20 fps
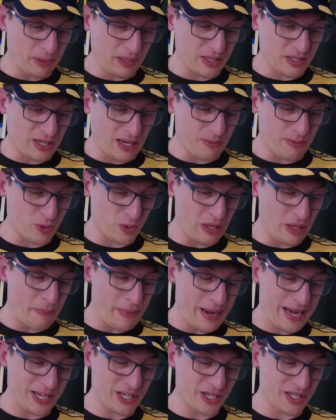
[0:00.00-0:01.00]
of times when the
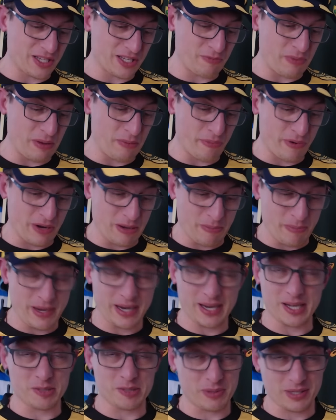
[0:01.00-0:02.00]
margins have been pretty big,
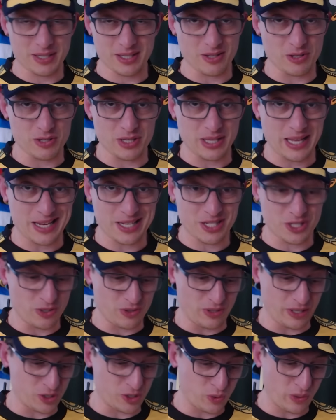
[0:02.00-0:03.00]
especially those last two,
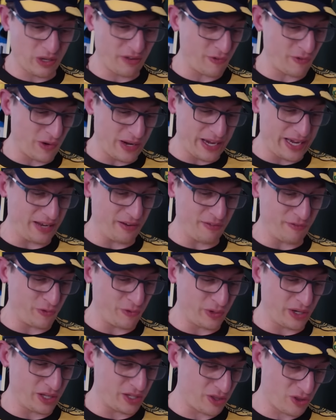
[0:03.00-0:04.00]
like 24-8 and
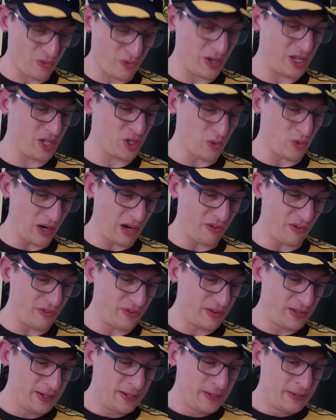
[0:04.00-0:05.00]
43-12.
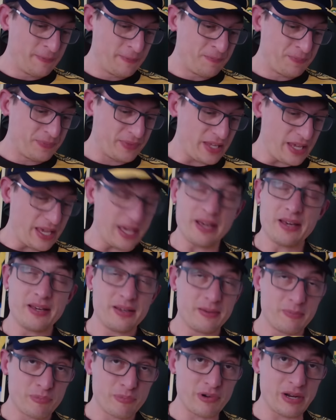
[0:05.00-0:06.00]
Yeah,
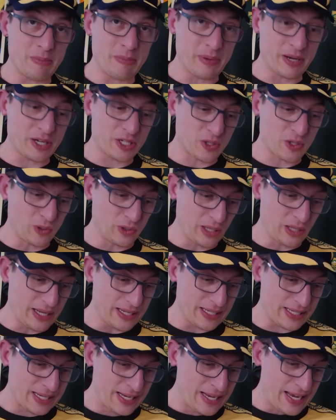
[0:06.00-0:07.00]
pretty big score
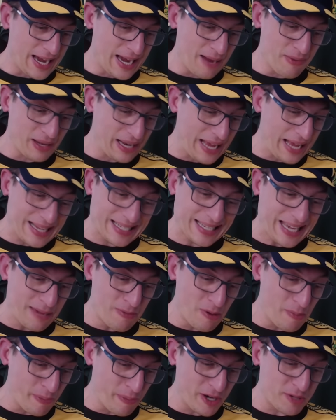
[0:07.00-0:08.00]
lines. Um, the last game
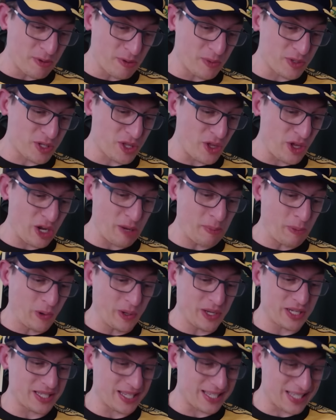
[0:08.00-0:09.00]
in Brisbane was 30
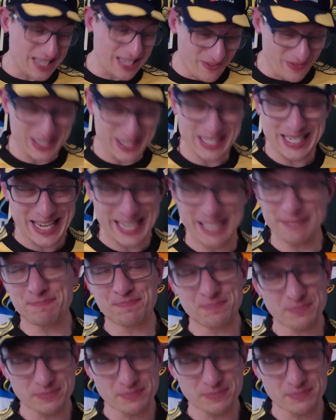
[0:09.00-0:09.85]
points to 17